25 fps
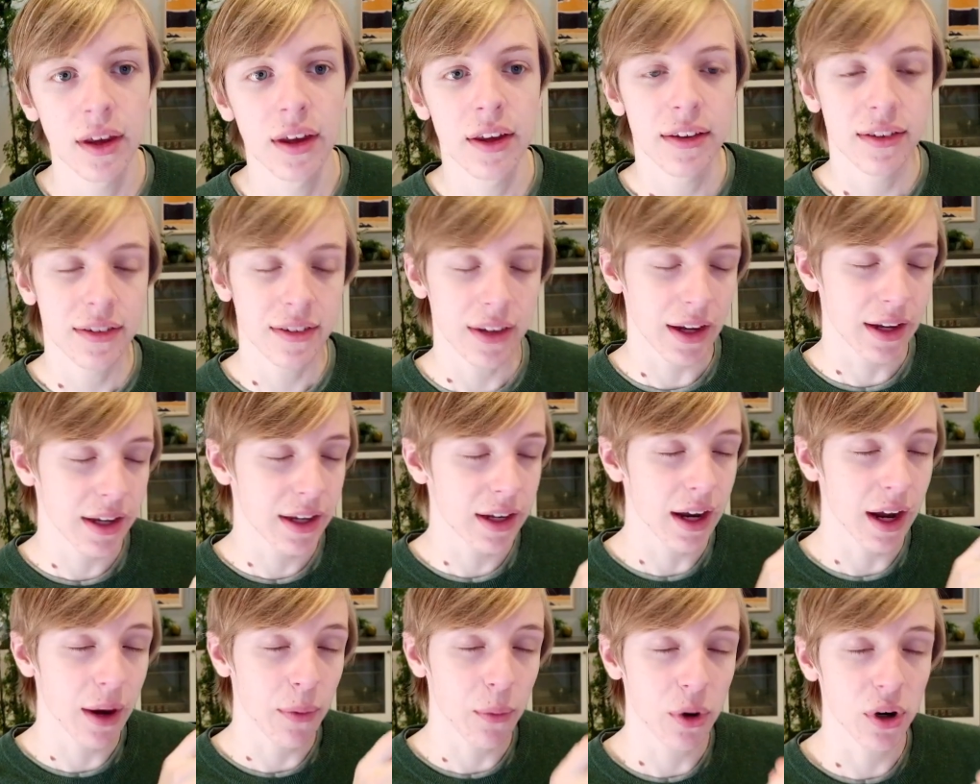
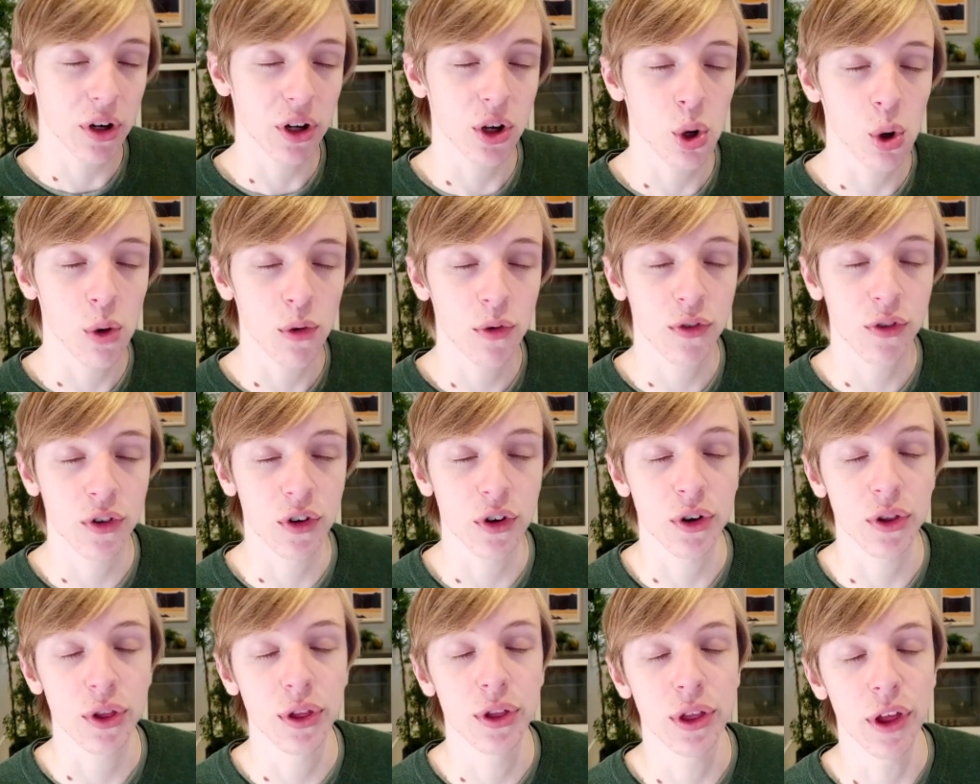Second, I want to go
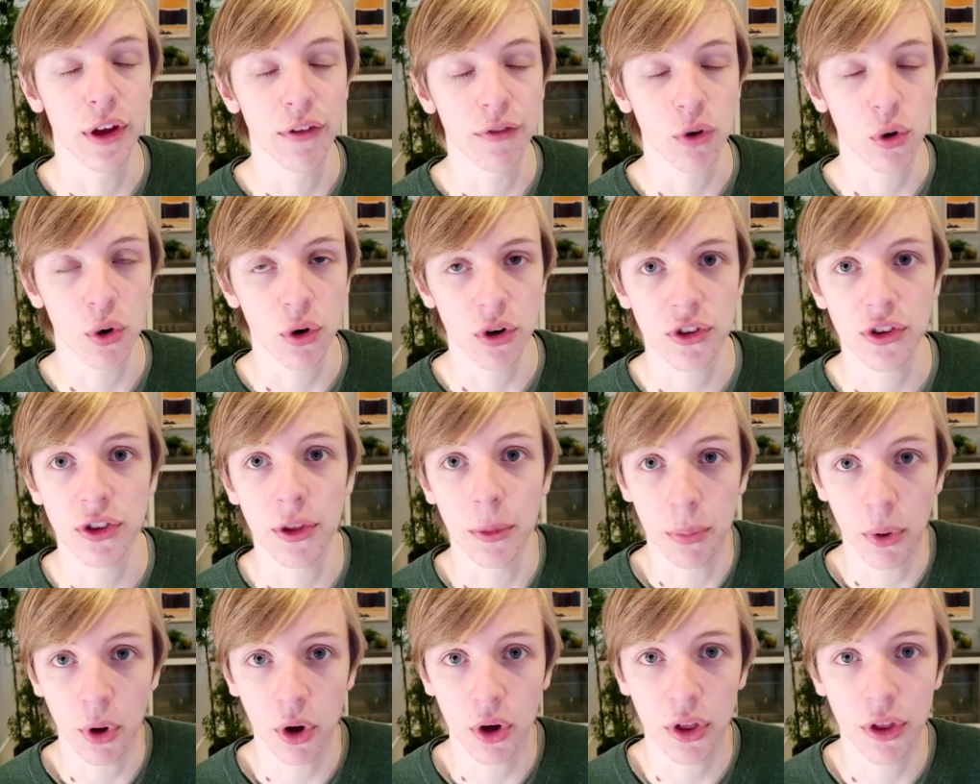over, of course, the
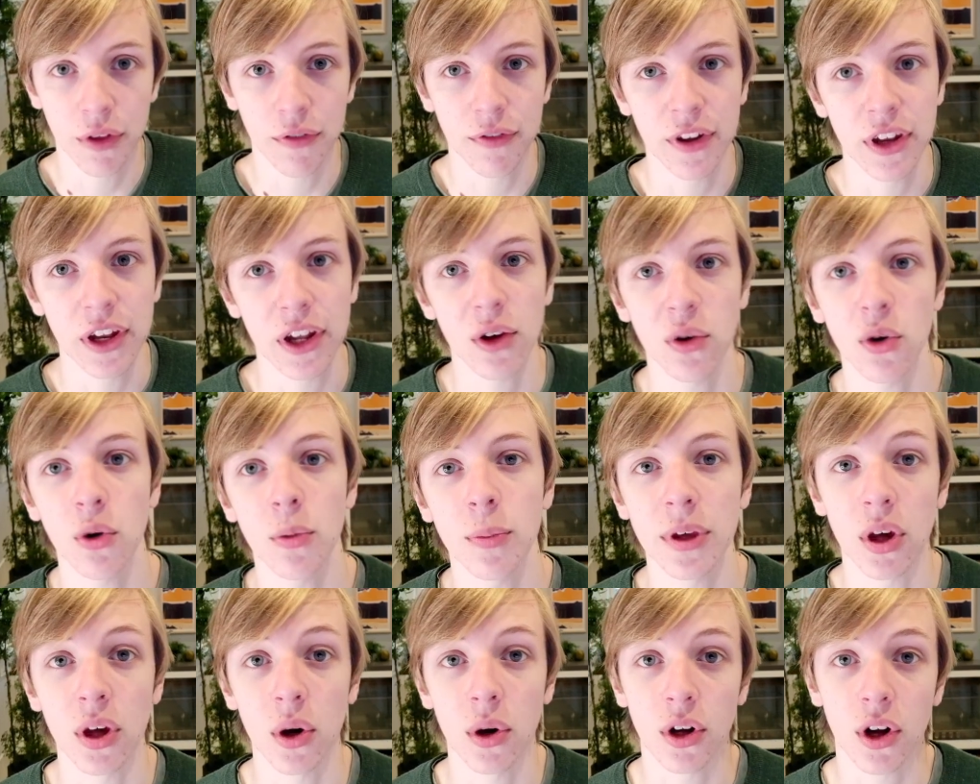bulk of the video will
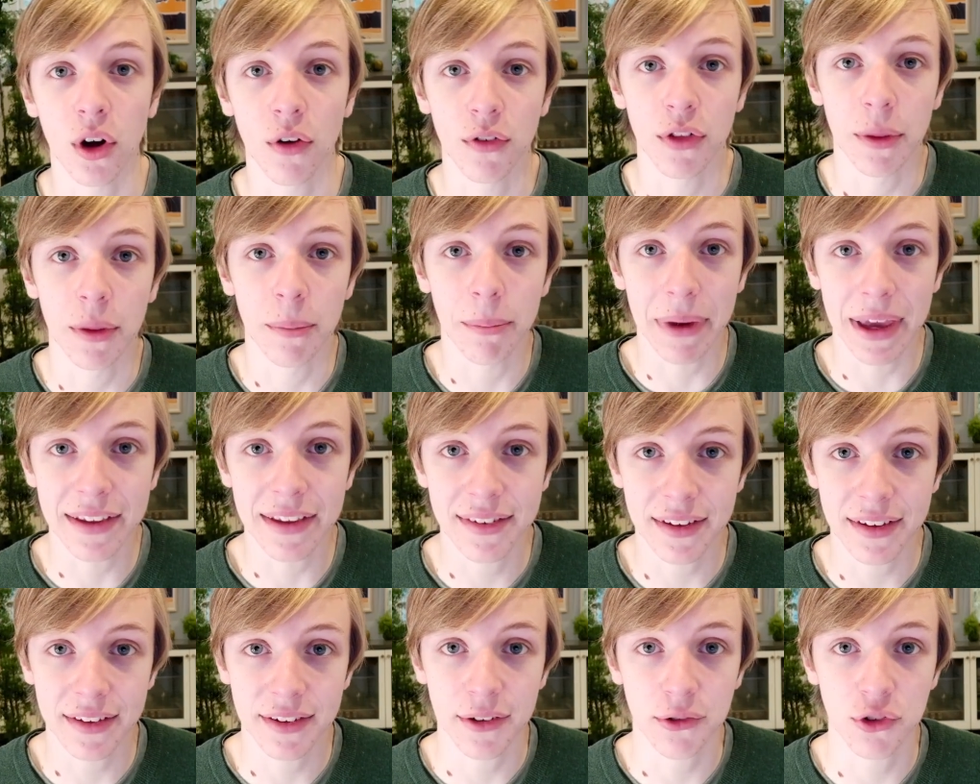be going over the
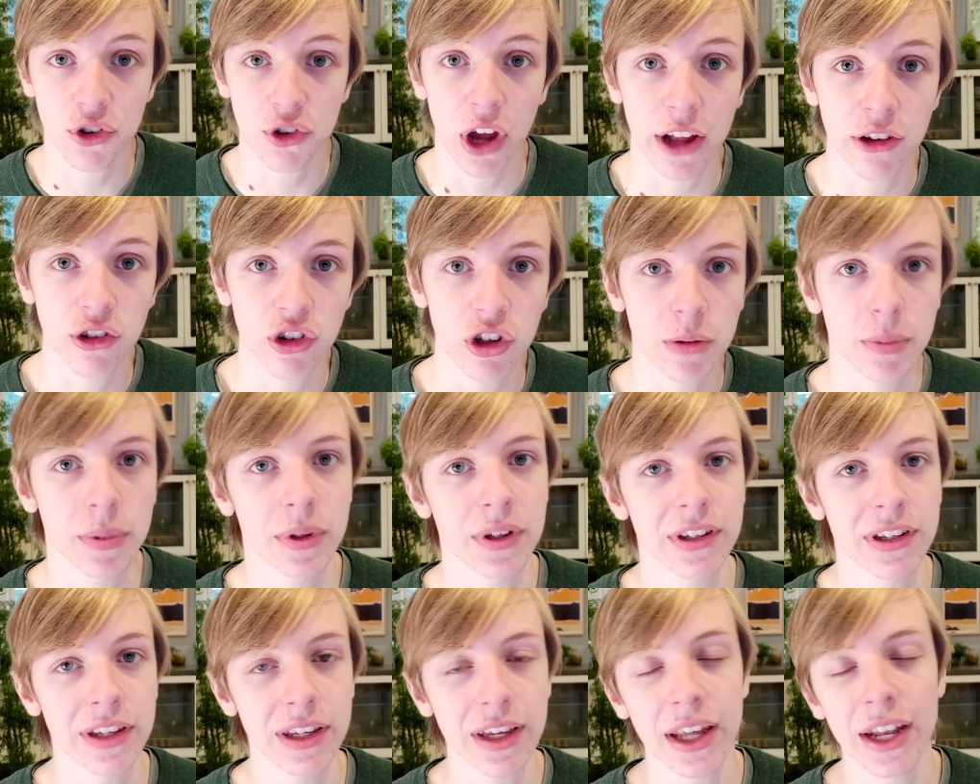basics of
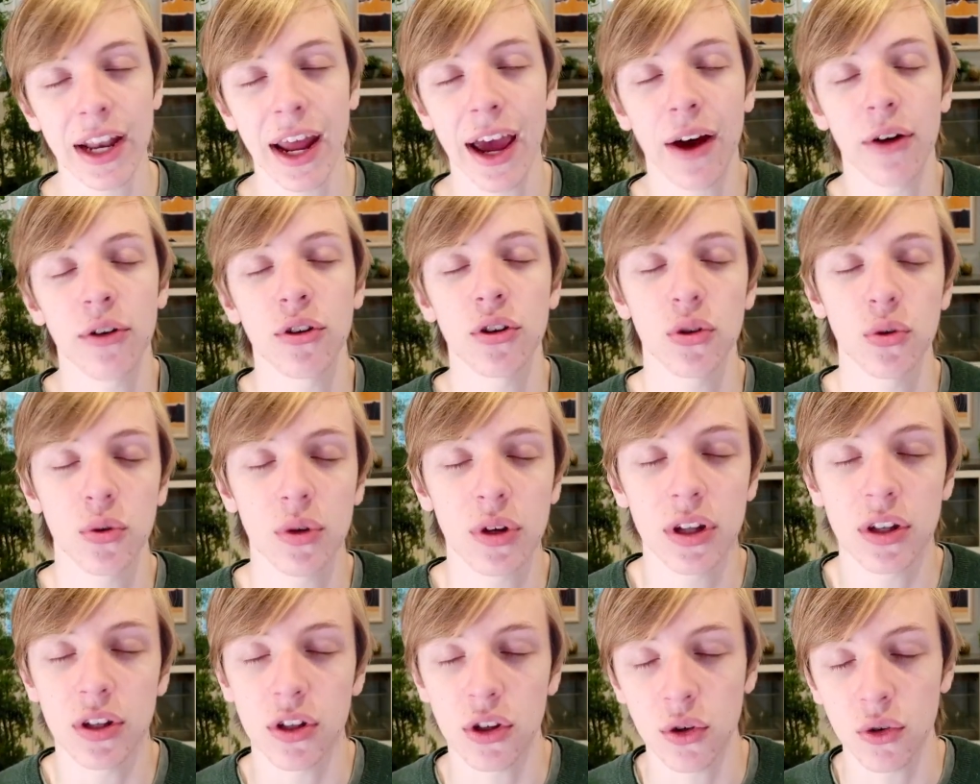ChatGPT and how you
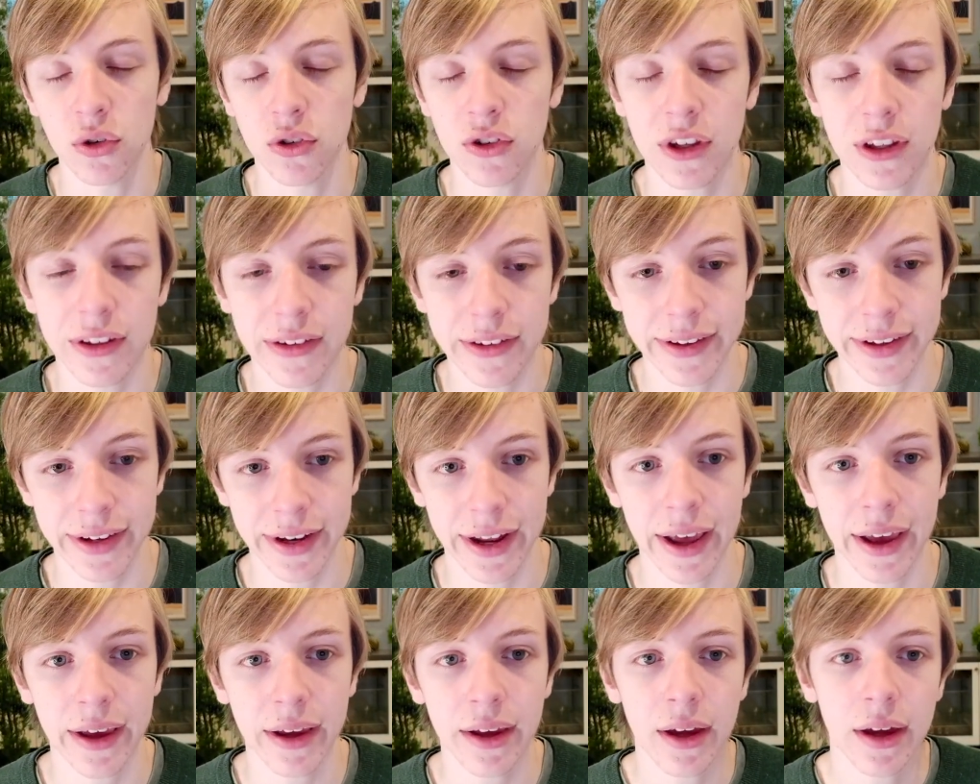can use it
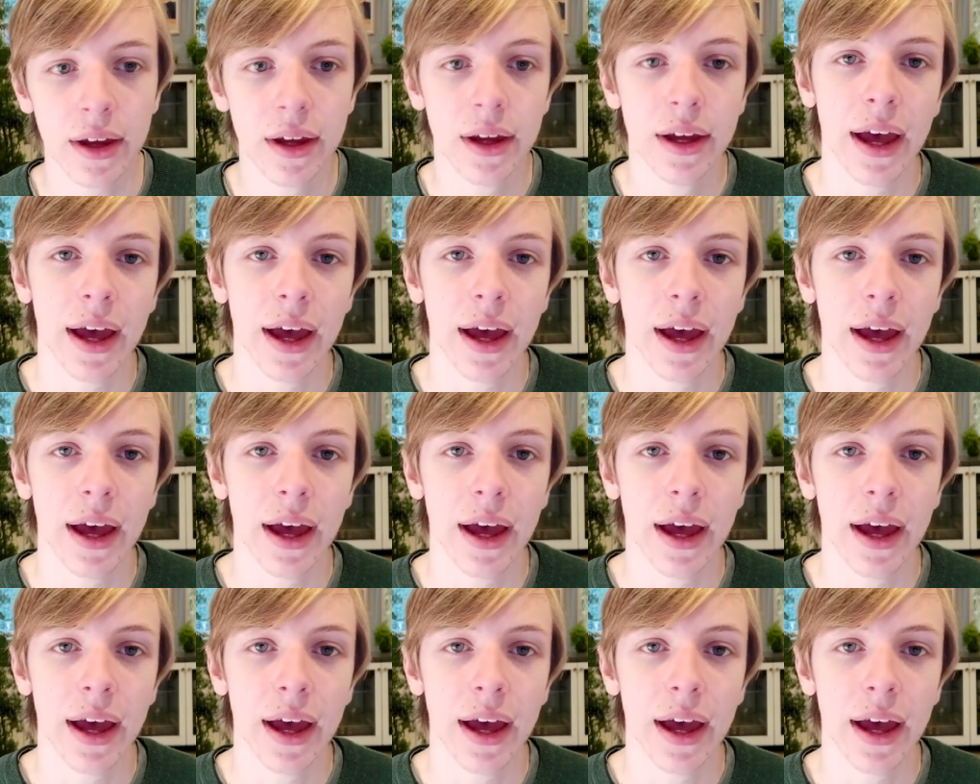today.